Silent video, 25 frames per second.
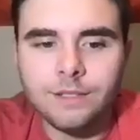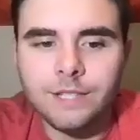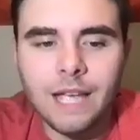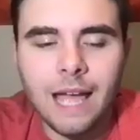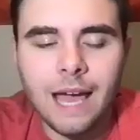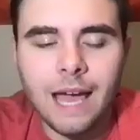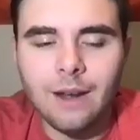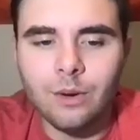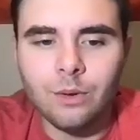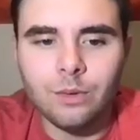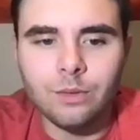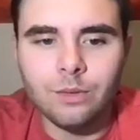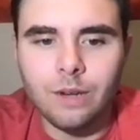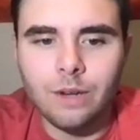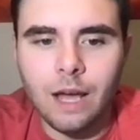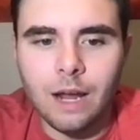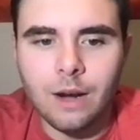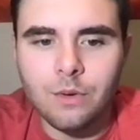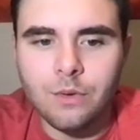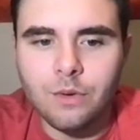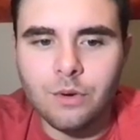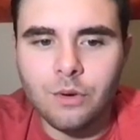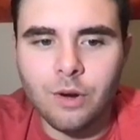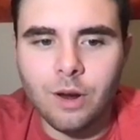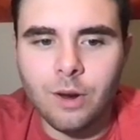see. I don't
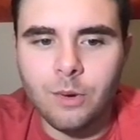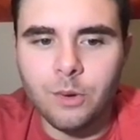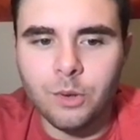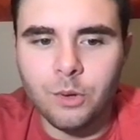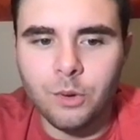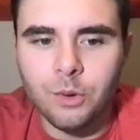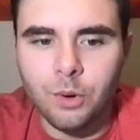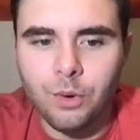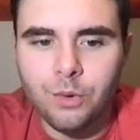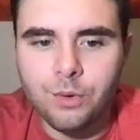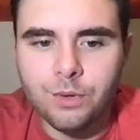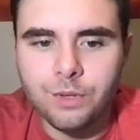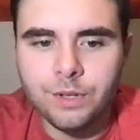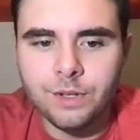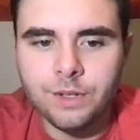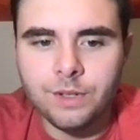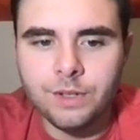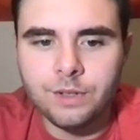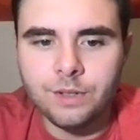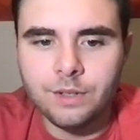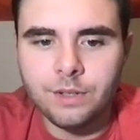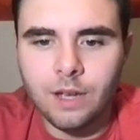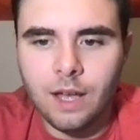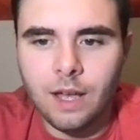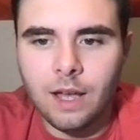agree with
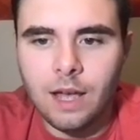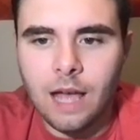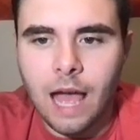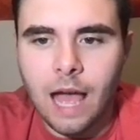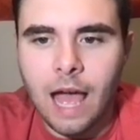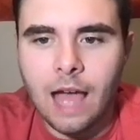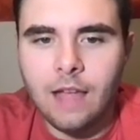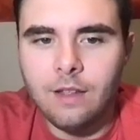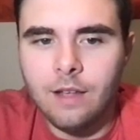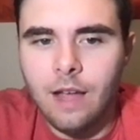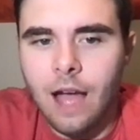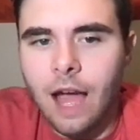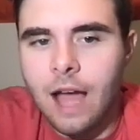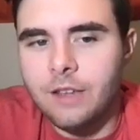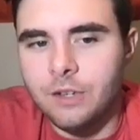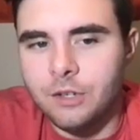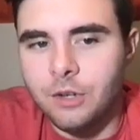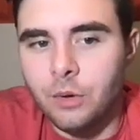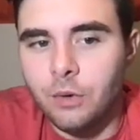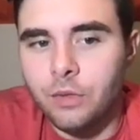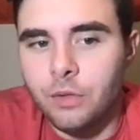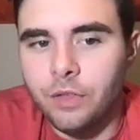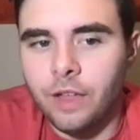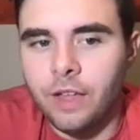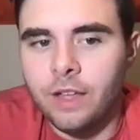cruises. I
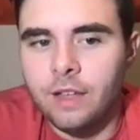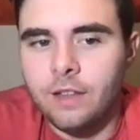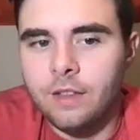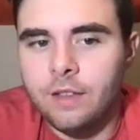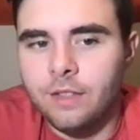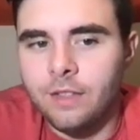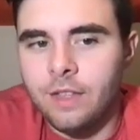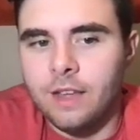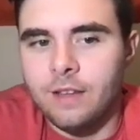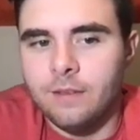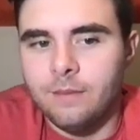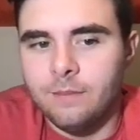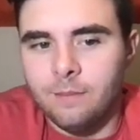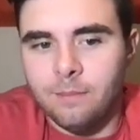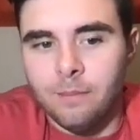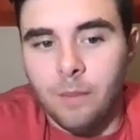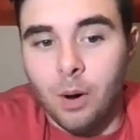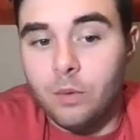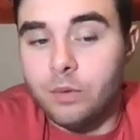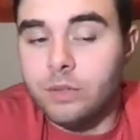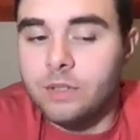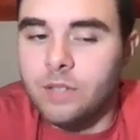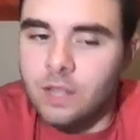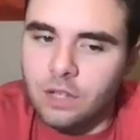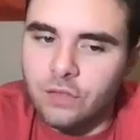do think that
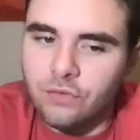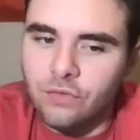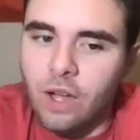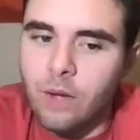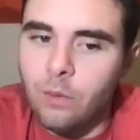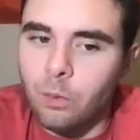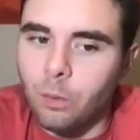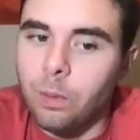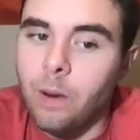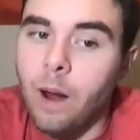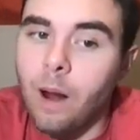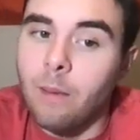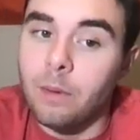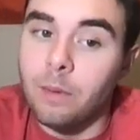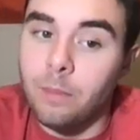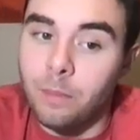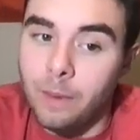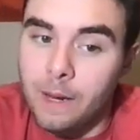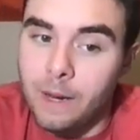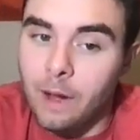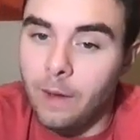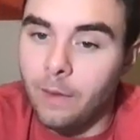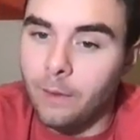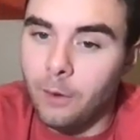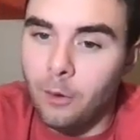most of this fight will probably
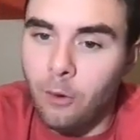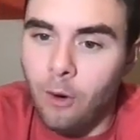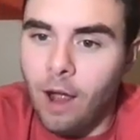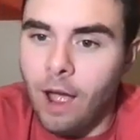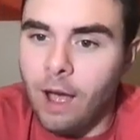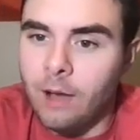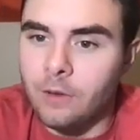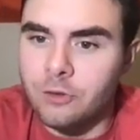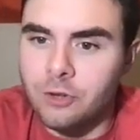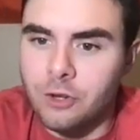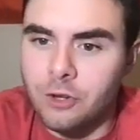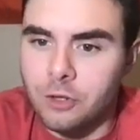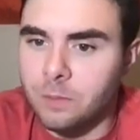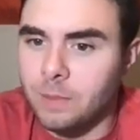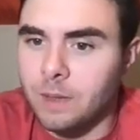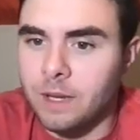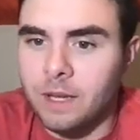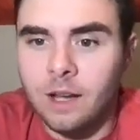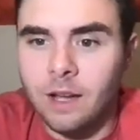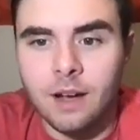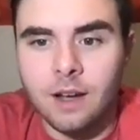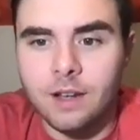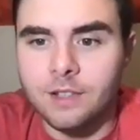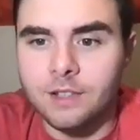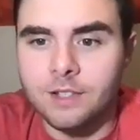be on the ground just
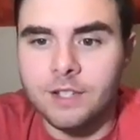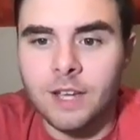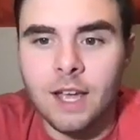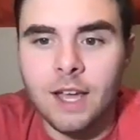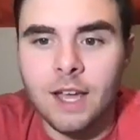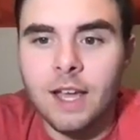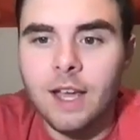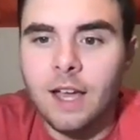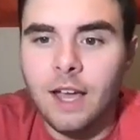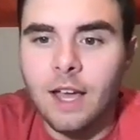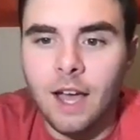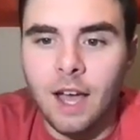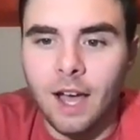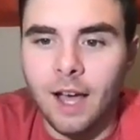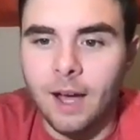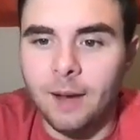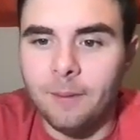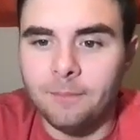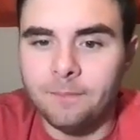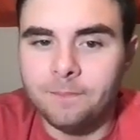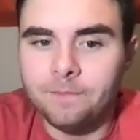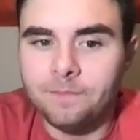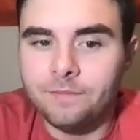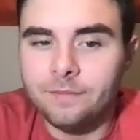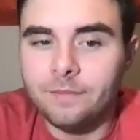because
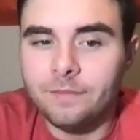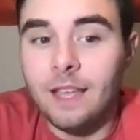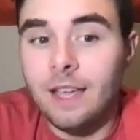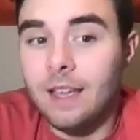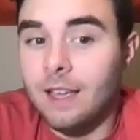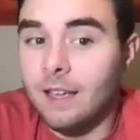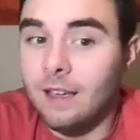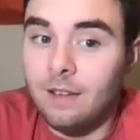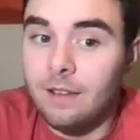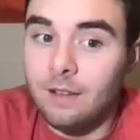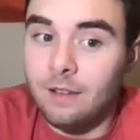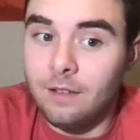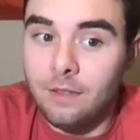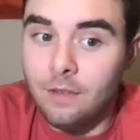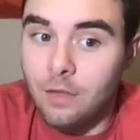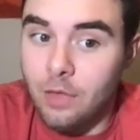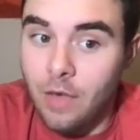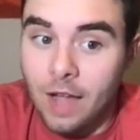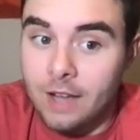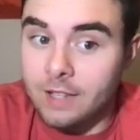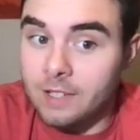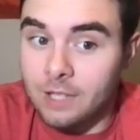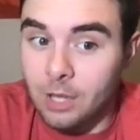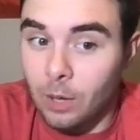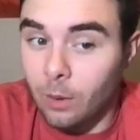um
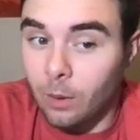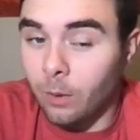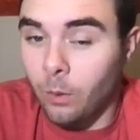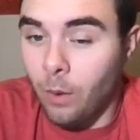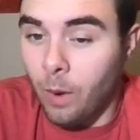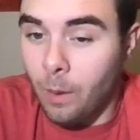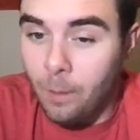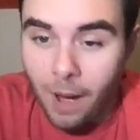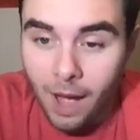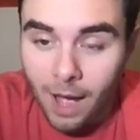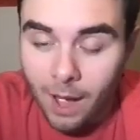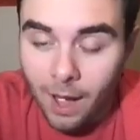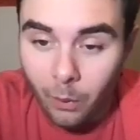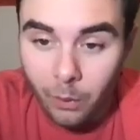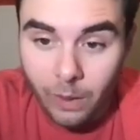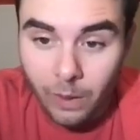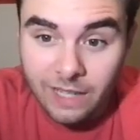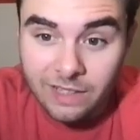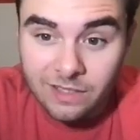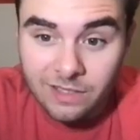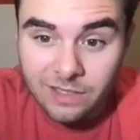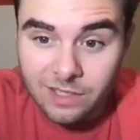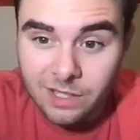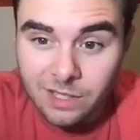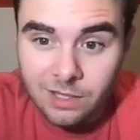that's the only way Maya
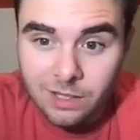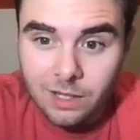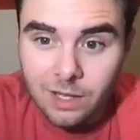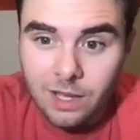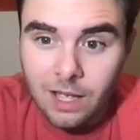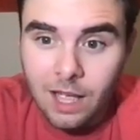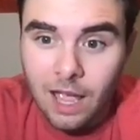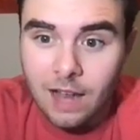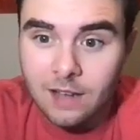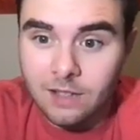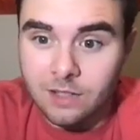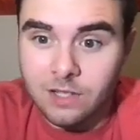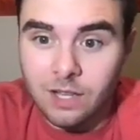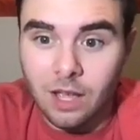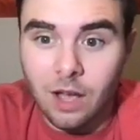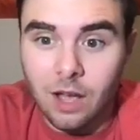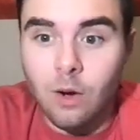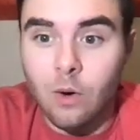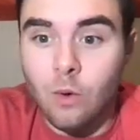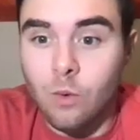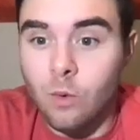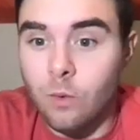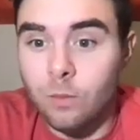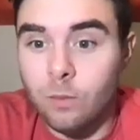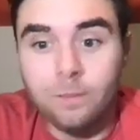wins. And
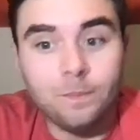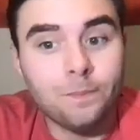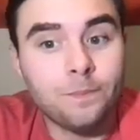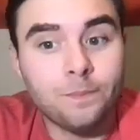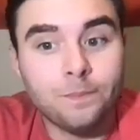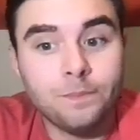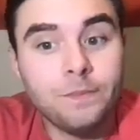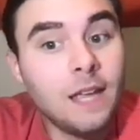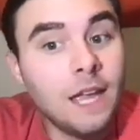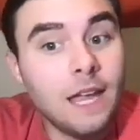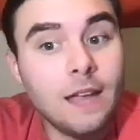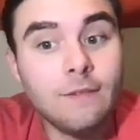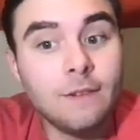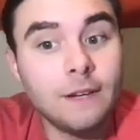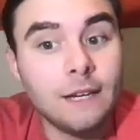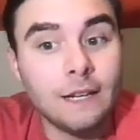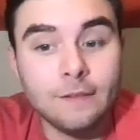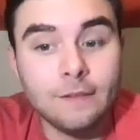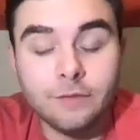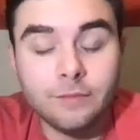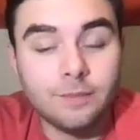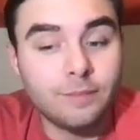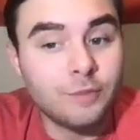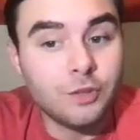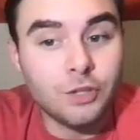so even
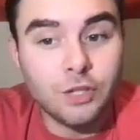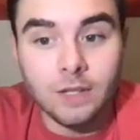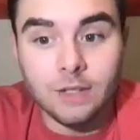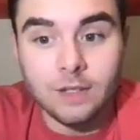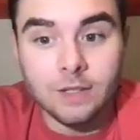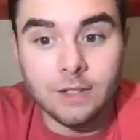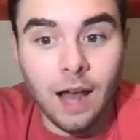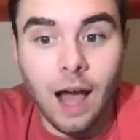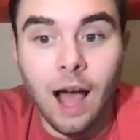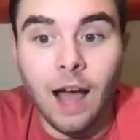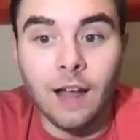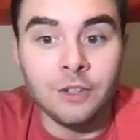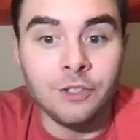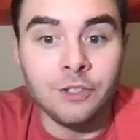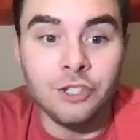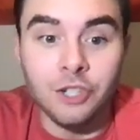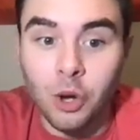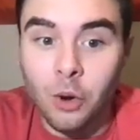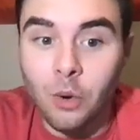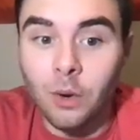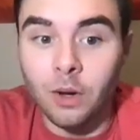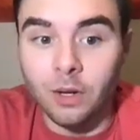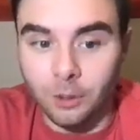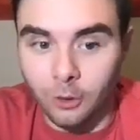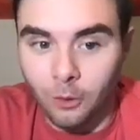if she's not
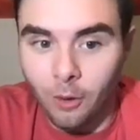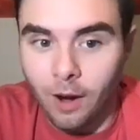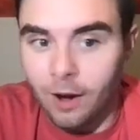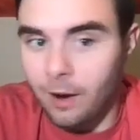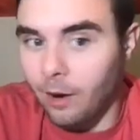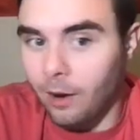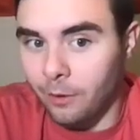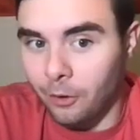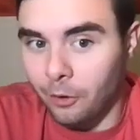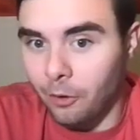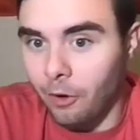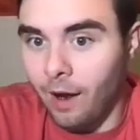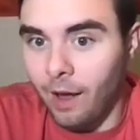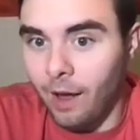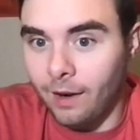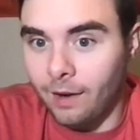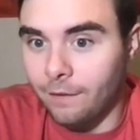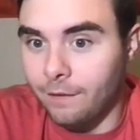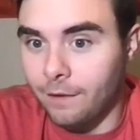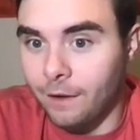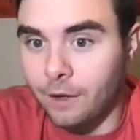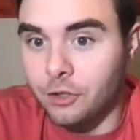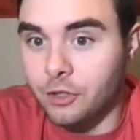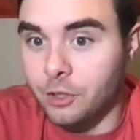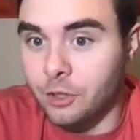doing great on the ground,
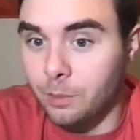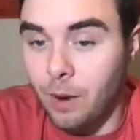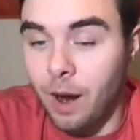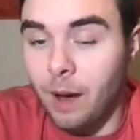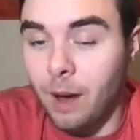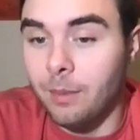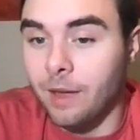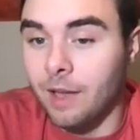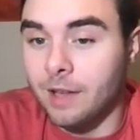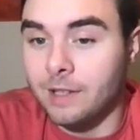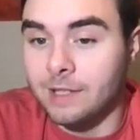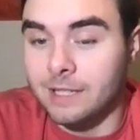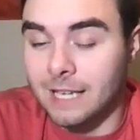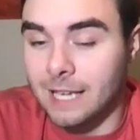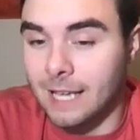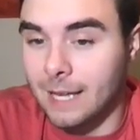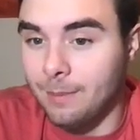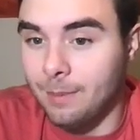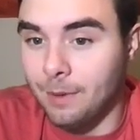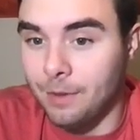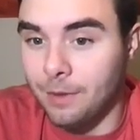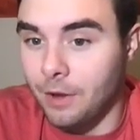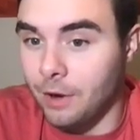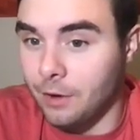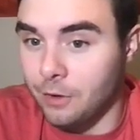I figure she probably has to
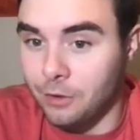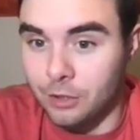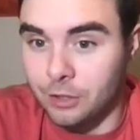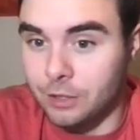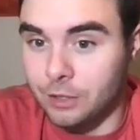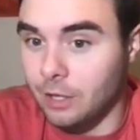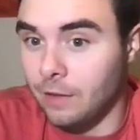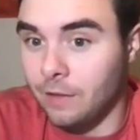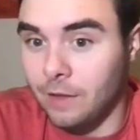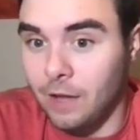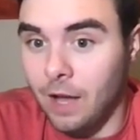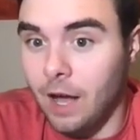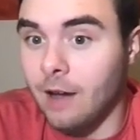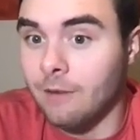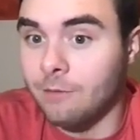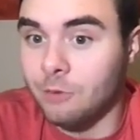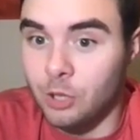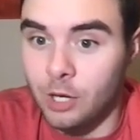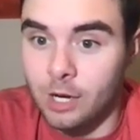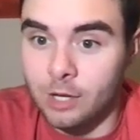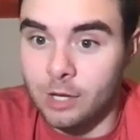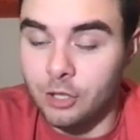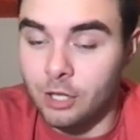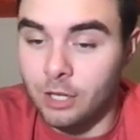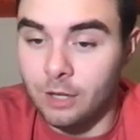keep it there just on the off
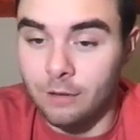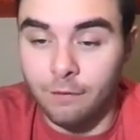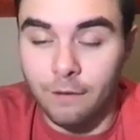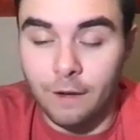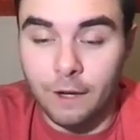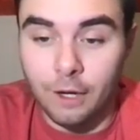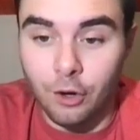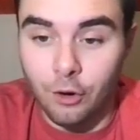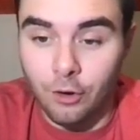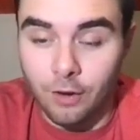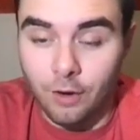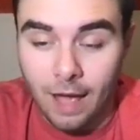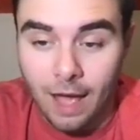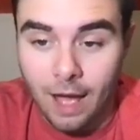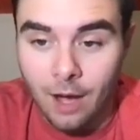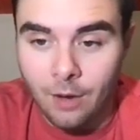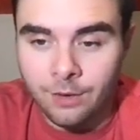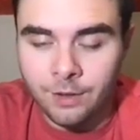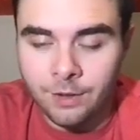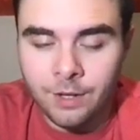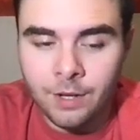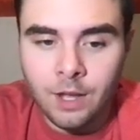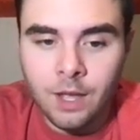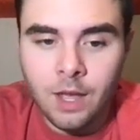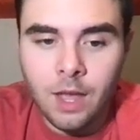chance she can figure it
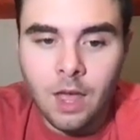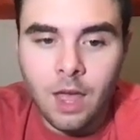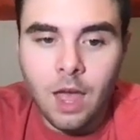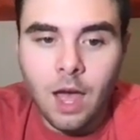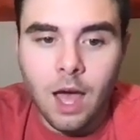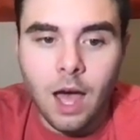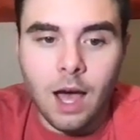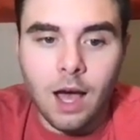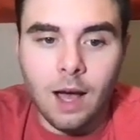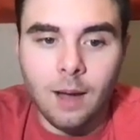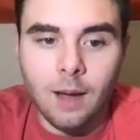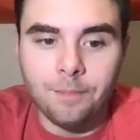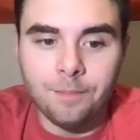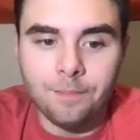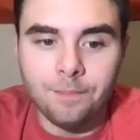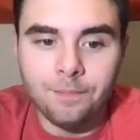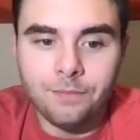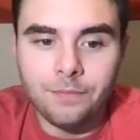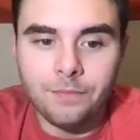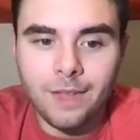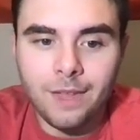out. Um